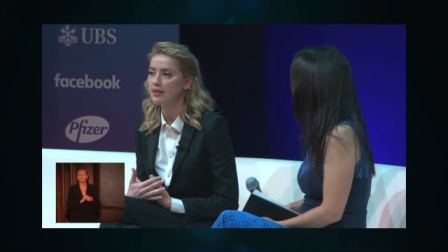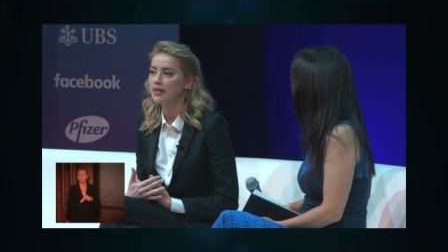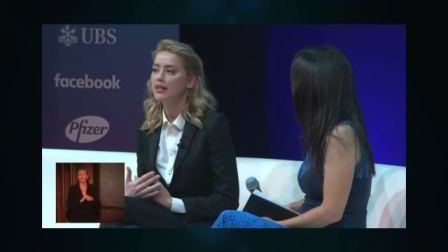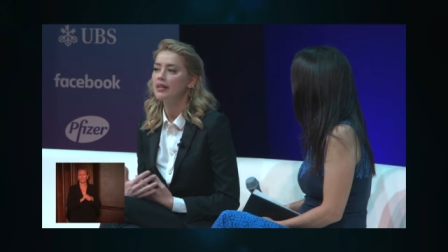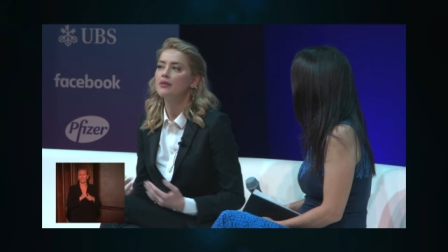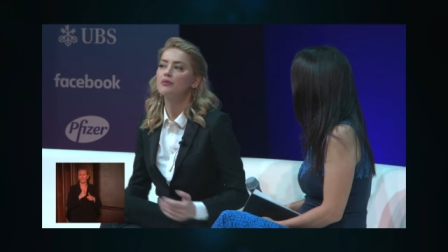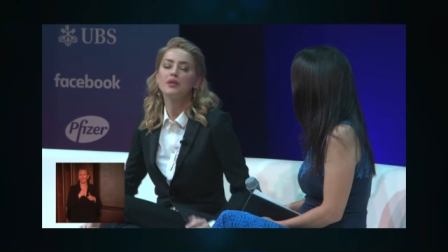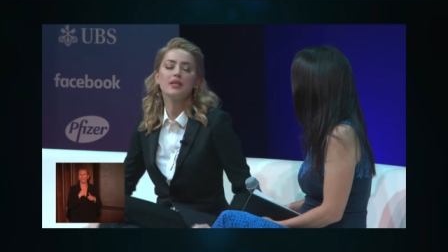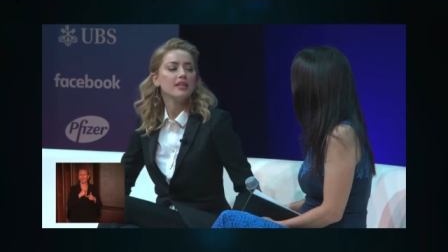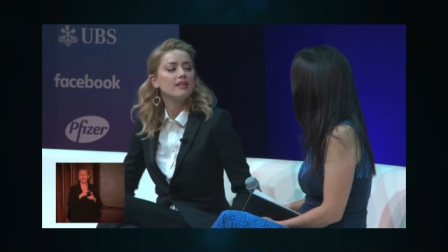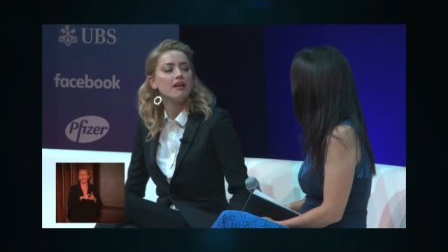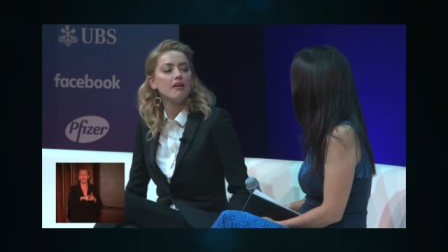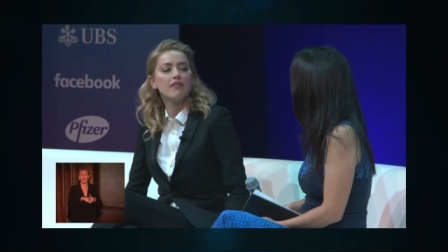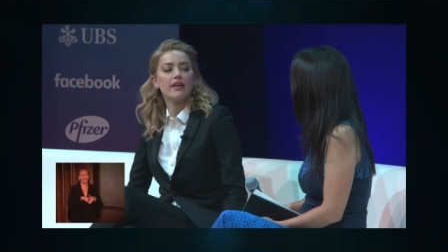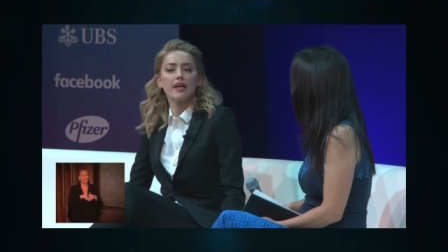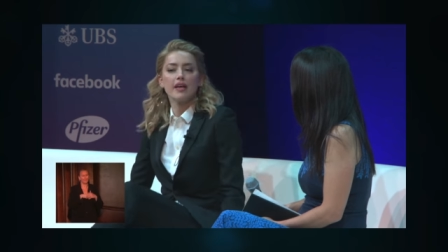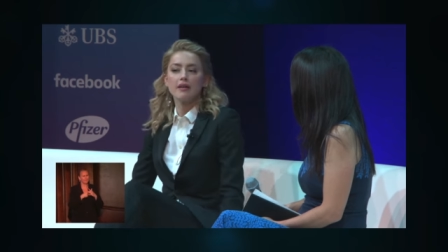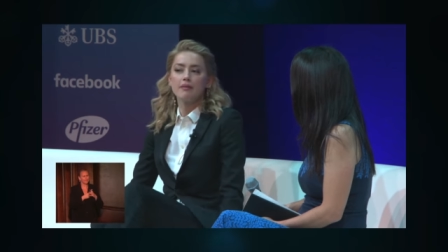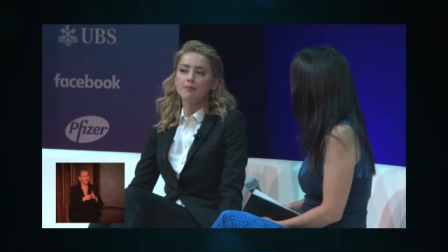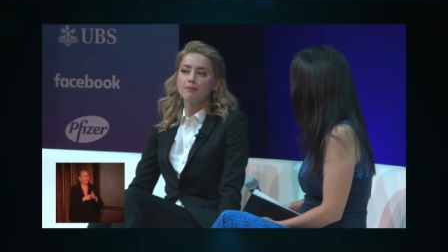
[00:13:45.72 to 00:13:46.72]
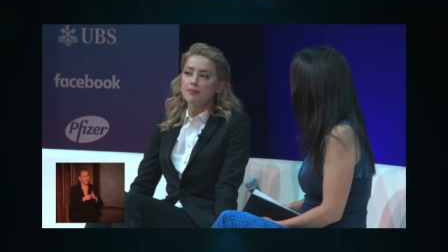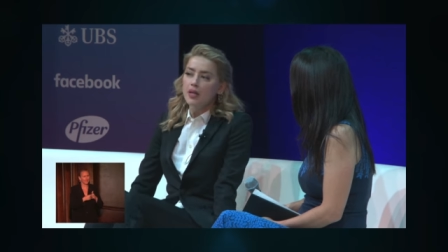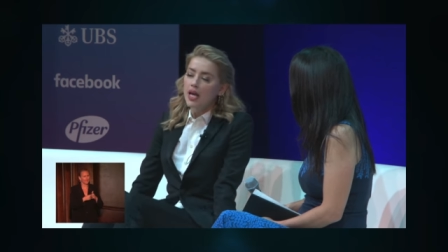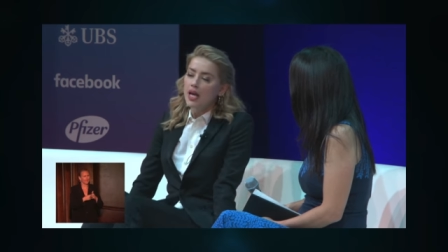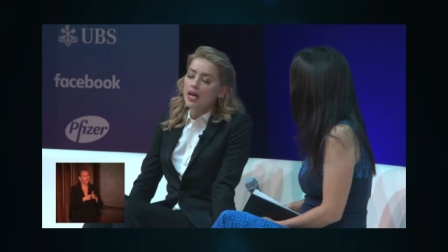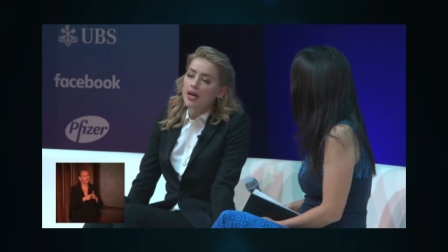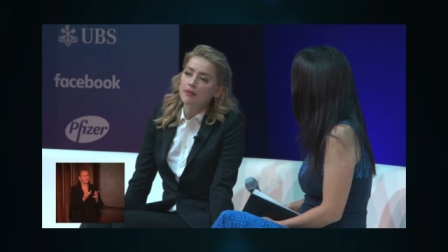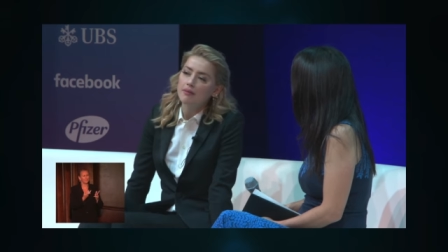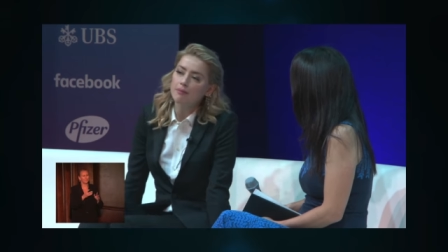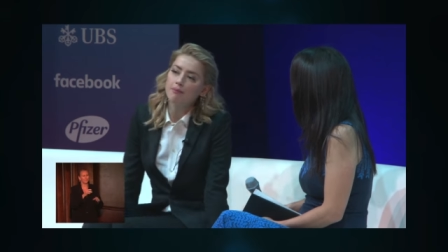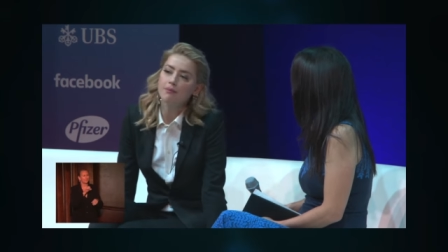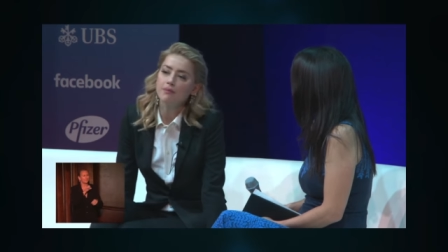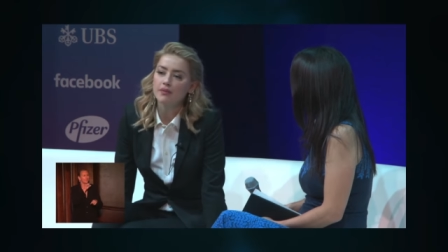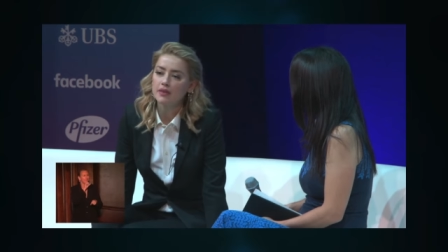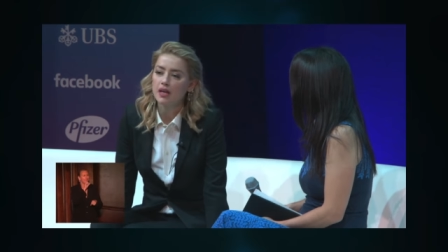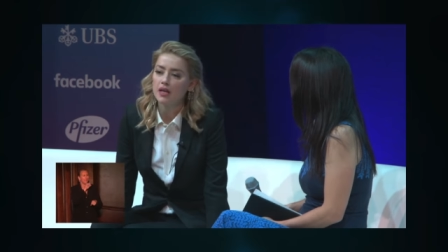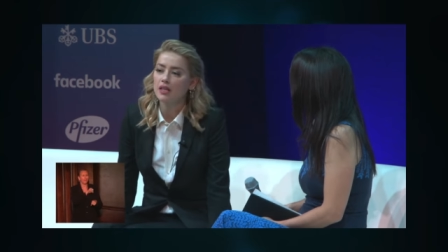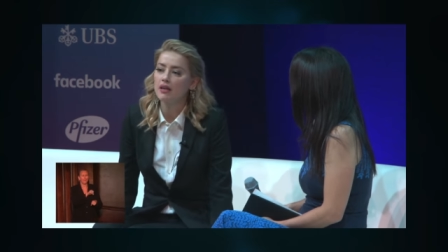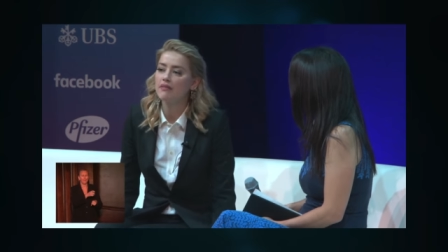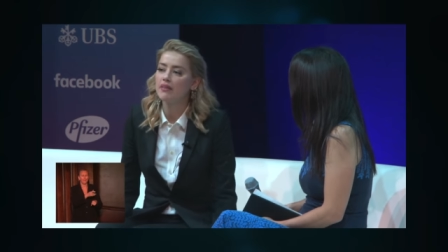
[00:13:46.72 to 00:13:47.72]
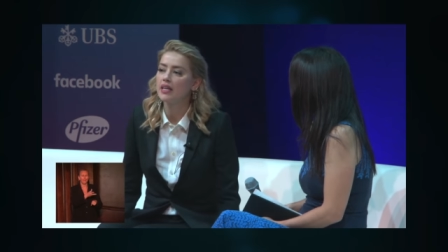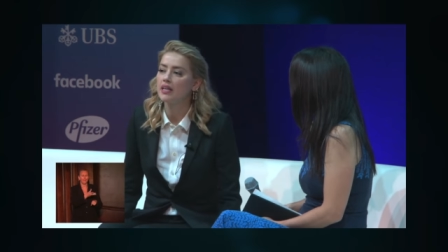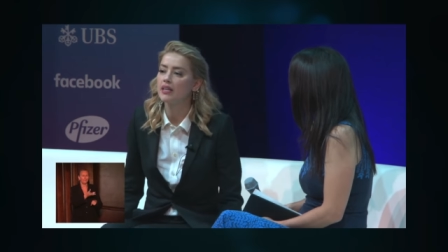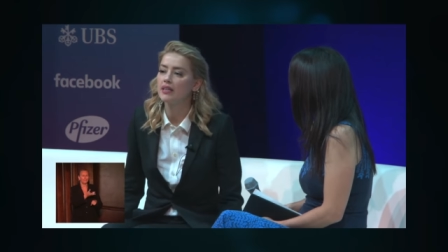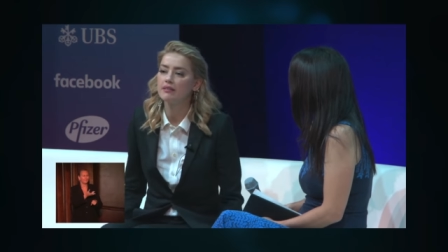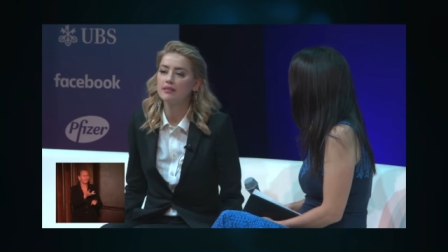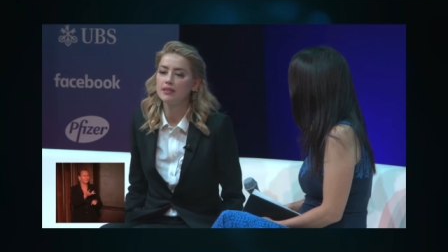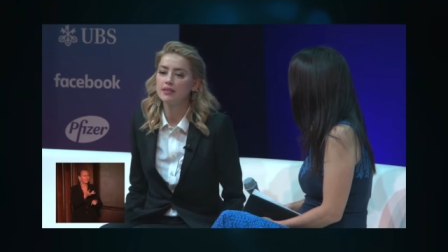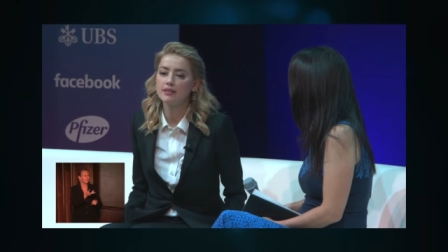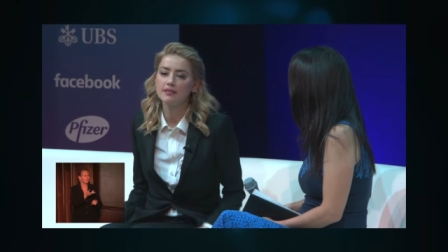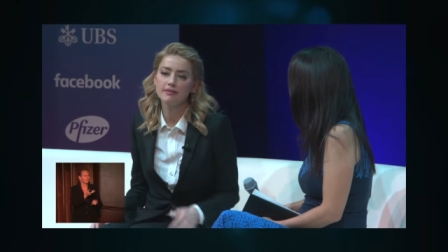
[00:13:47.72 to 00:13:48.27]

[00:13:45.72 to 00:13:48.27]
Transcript: really loving it, and not loving it